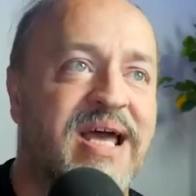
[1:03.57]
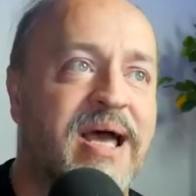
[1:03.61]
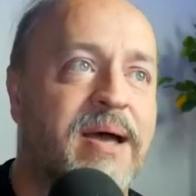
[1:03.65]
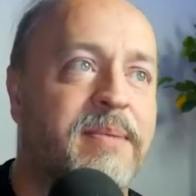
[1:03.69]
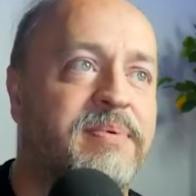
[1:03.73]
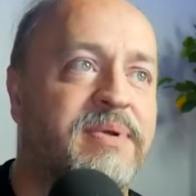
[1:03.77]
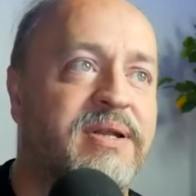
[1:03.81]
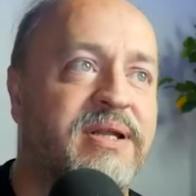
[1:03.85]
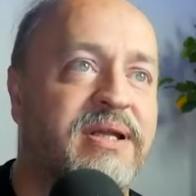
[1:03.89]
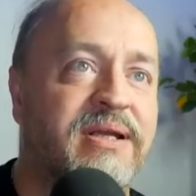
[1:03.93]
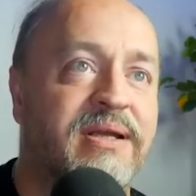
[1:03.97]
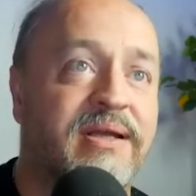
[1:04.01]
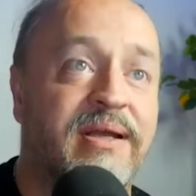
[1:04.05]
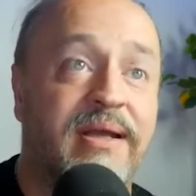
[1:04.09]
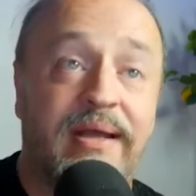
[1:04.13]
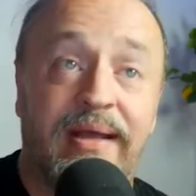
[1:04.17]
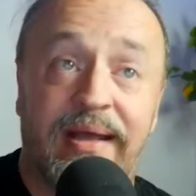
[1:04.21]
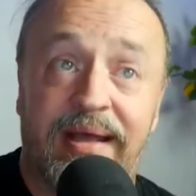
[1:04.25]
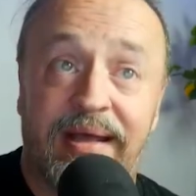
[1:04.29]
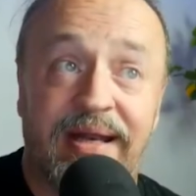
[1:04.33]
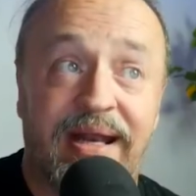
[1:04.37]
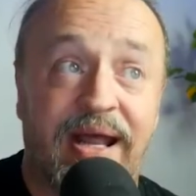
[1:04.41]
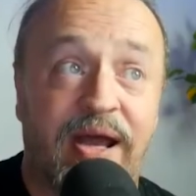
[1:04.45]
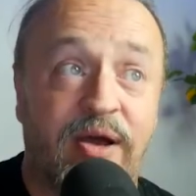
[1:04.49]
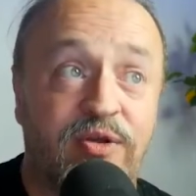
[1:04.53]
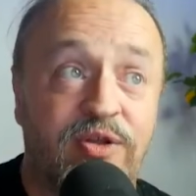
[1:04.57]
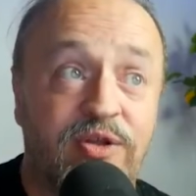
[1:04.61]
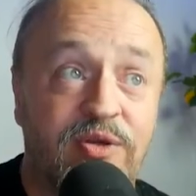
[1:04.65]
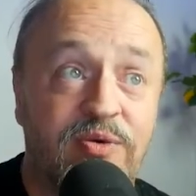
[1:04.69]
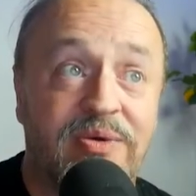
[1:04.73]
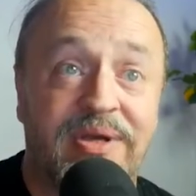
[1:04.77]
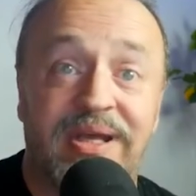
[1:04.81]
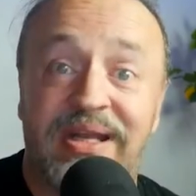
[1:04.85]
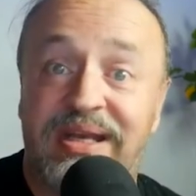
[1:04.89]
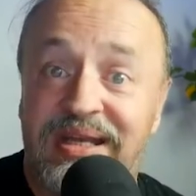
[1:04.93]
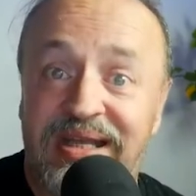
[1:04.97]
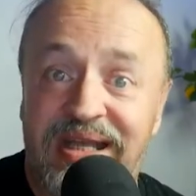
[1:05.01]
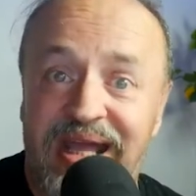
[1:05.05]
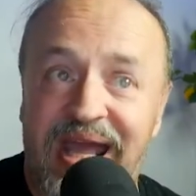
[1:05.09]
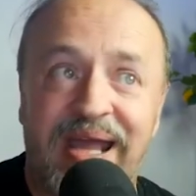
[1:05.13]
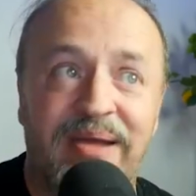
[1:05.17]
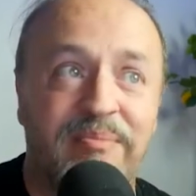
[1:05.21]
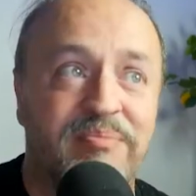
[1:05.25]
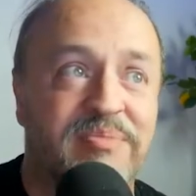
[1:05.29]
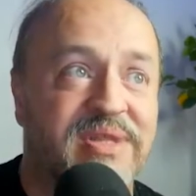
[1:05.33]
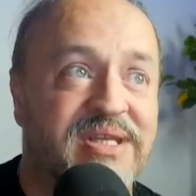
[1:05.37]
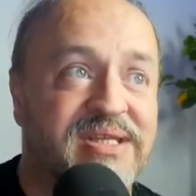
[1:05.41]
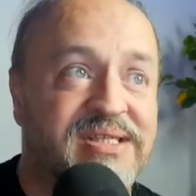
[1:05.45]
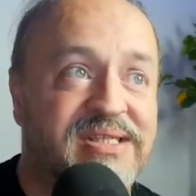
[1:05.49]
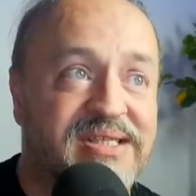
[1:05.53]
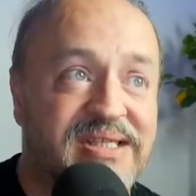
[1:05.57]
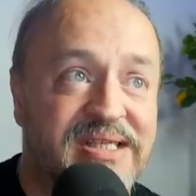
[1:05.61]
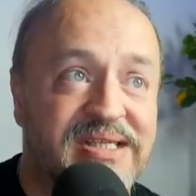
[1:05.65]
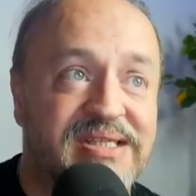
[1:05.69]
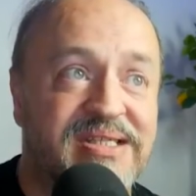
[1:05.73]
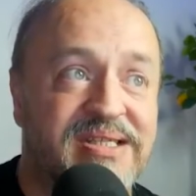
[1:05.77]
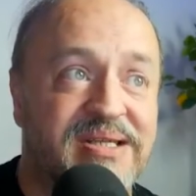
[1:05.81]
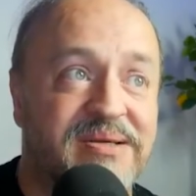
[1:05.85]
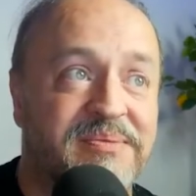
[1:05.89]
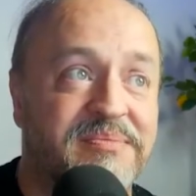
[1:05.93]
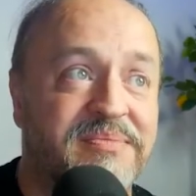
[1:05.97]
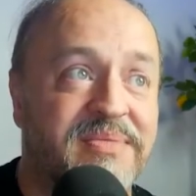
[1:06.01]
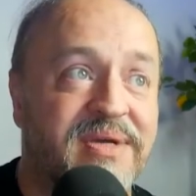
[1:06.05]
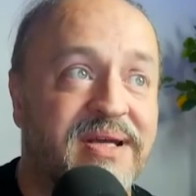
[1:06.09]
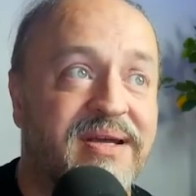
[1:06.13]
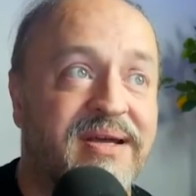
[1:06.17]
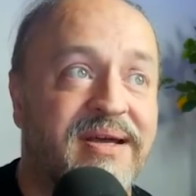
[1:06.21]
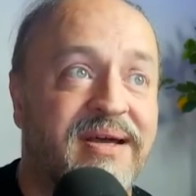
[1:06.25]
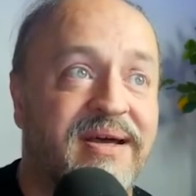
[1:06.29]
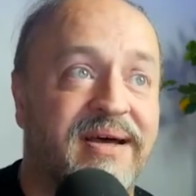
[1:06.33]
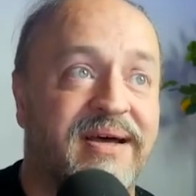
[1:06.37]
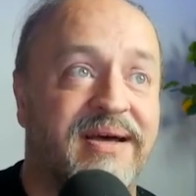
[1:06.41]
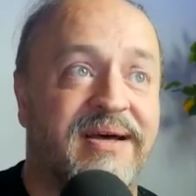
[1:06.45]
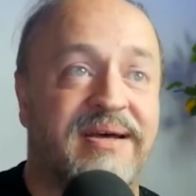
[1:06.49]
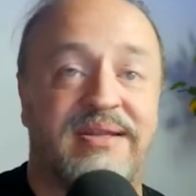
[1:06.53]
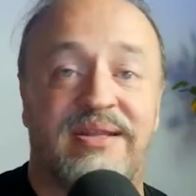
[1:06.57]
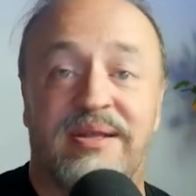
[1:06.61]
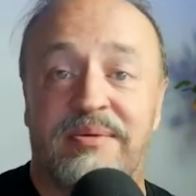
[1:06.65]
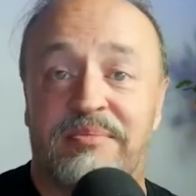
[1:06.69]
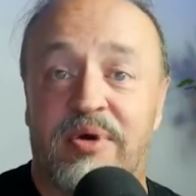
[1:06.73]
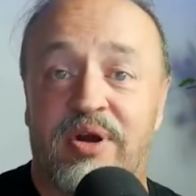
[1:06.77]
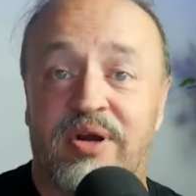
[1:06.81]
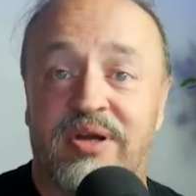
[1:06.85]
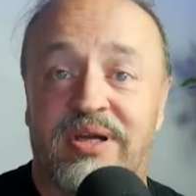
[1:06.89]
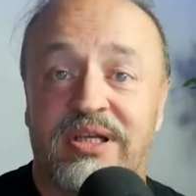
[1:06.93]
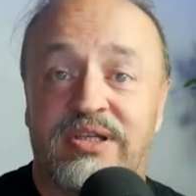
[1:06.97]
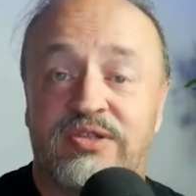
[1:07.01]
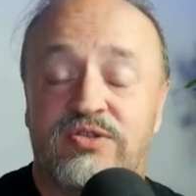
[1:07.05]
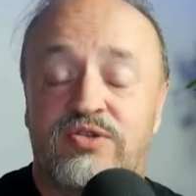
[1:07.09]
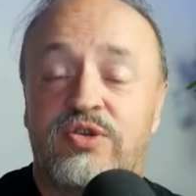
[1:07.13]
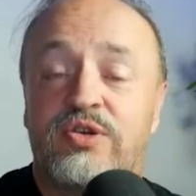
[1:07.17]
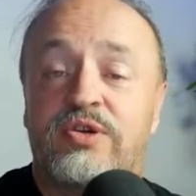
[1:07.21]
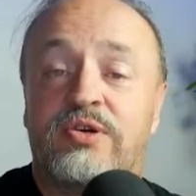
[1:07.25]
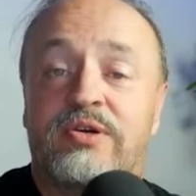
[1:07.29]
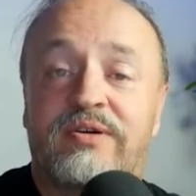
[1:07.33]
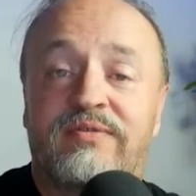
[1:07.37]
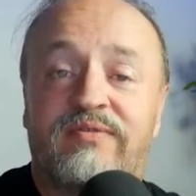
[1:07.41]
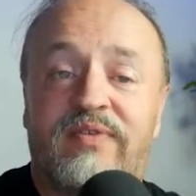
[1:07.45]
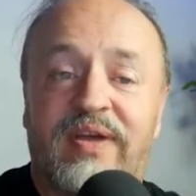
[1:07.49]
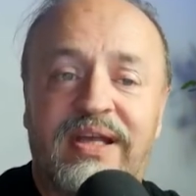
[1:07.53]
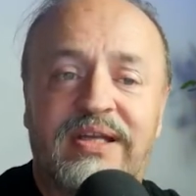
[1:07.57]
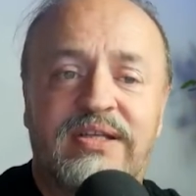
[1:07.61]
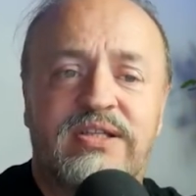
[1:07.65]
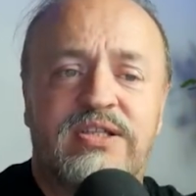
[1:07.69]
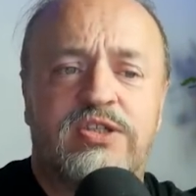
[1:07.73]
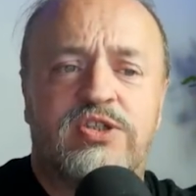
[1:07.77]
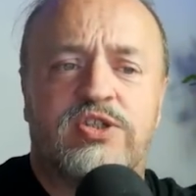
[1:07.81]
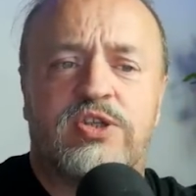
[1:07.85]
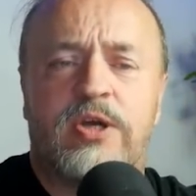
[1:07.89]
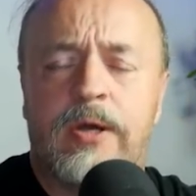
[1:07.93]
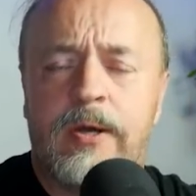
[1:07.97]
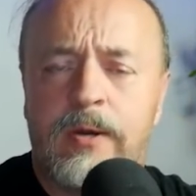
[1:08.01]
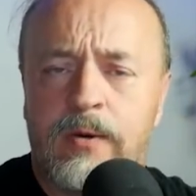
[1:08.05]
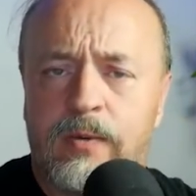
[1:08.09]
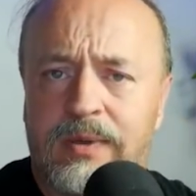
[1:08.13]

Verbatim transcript: happening, and how you can game the system, uh, the market to your advantage.